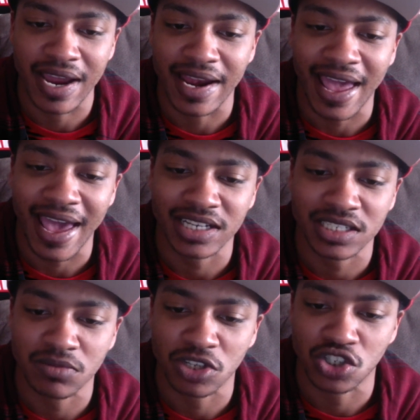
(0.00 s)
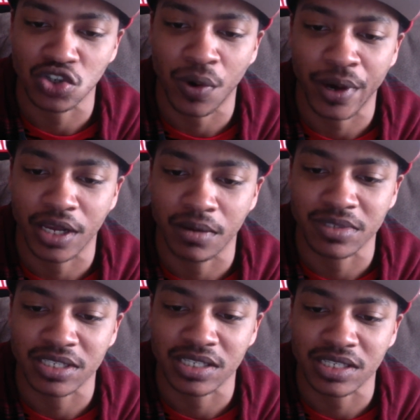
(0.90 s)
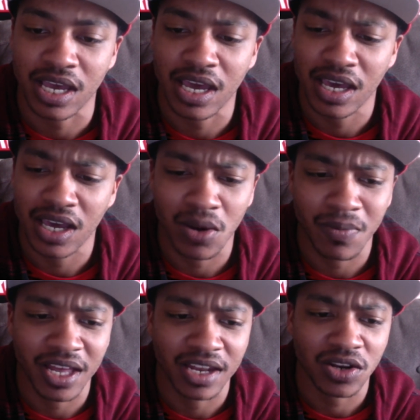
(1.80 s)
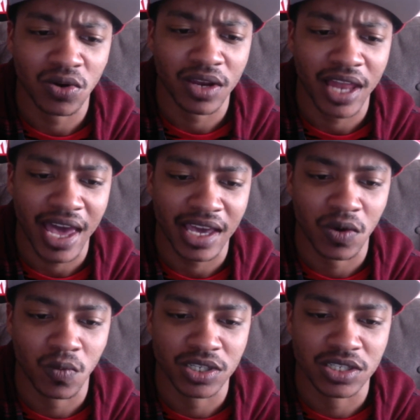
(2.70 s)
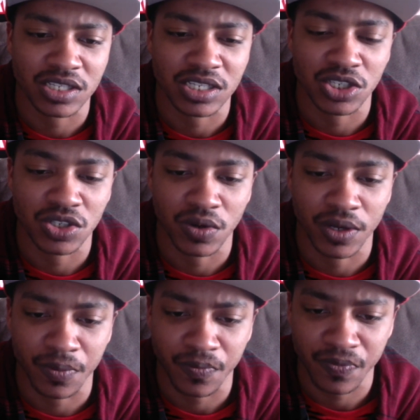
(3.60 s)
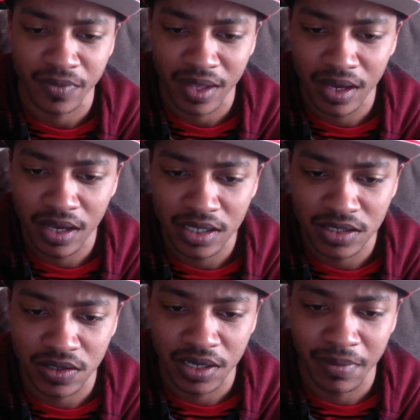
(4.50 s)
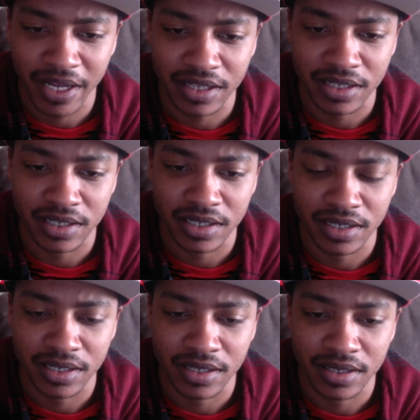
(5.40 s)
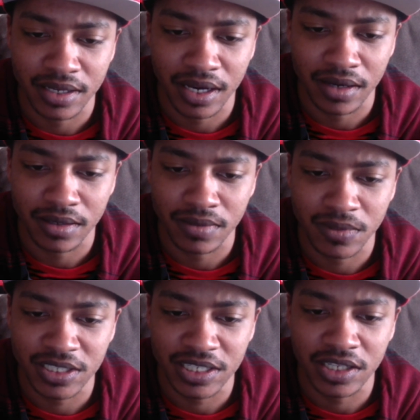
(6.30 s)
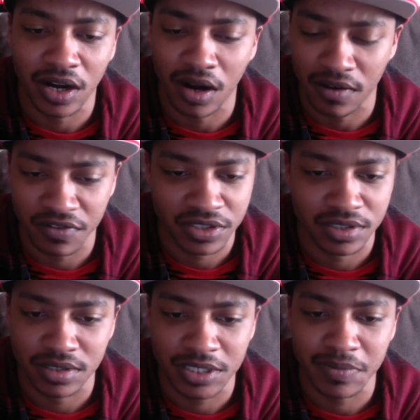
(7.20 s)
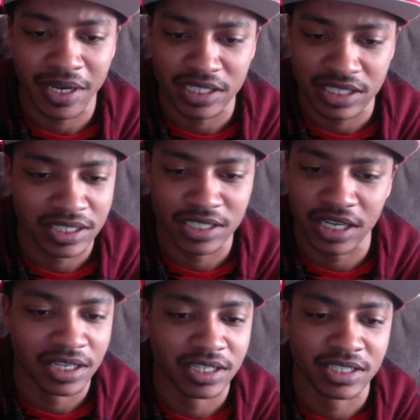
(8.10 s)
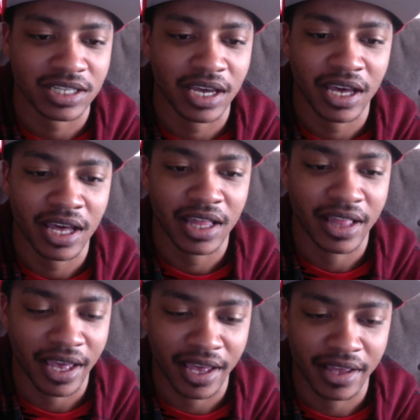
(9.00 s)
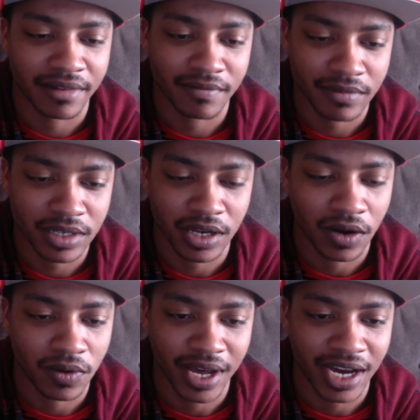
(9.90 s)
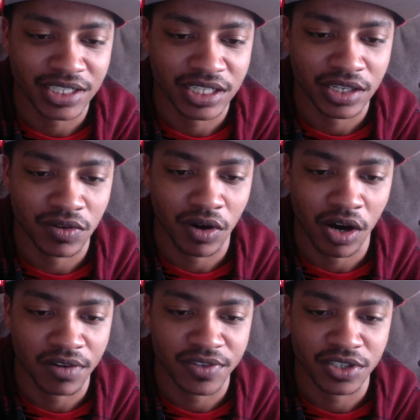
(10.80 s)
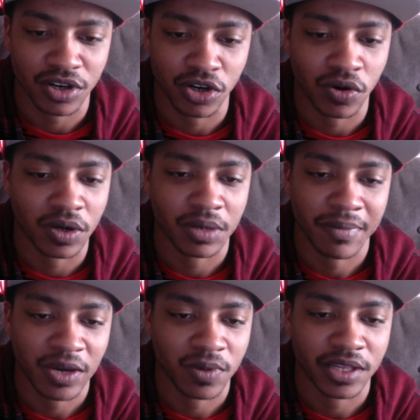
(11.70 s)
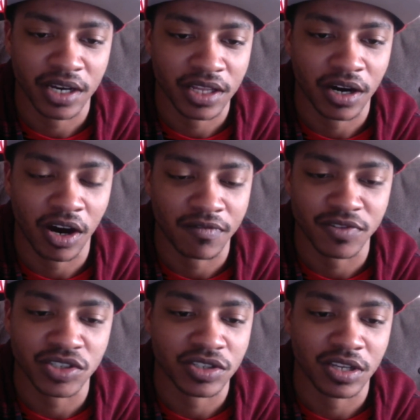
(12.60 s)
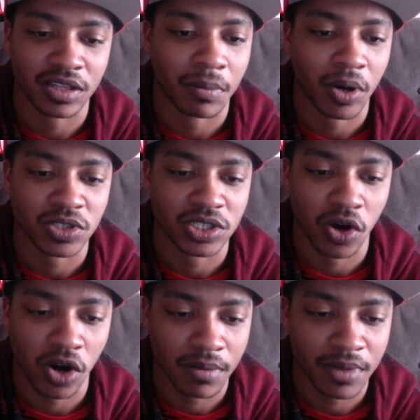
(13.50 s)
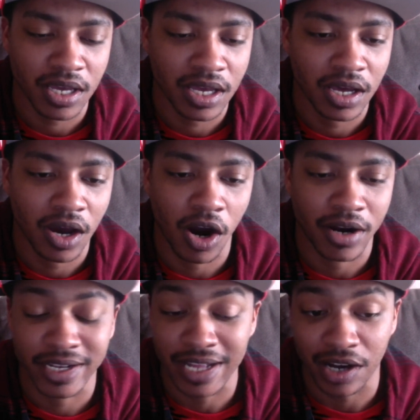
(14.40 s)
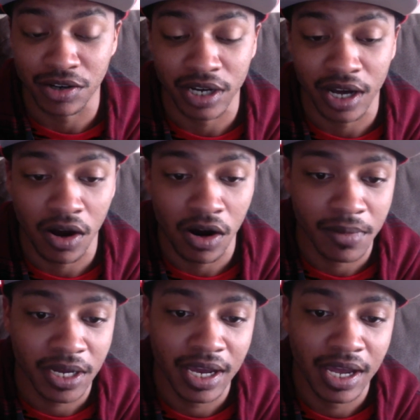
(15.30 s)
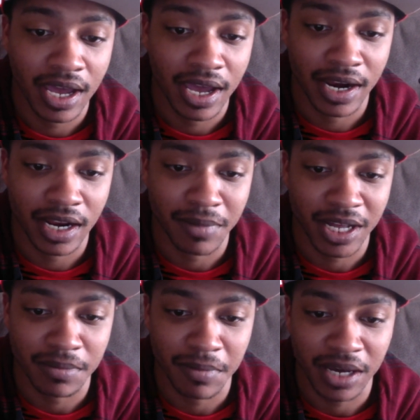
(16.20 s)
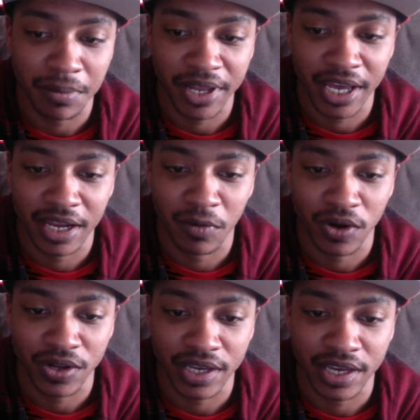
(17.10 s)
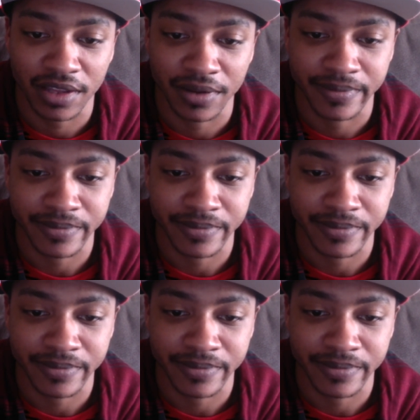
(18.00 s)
and ask him to join him since it'll be a little lacking with just his unit. So they're about to, we see the officers. This is basically telling us that, the Haishin unit officers are going to meet with the other officers of the Moten army or the Gakuka army, and they're about to make a plan. They're working together.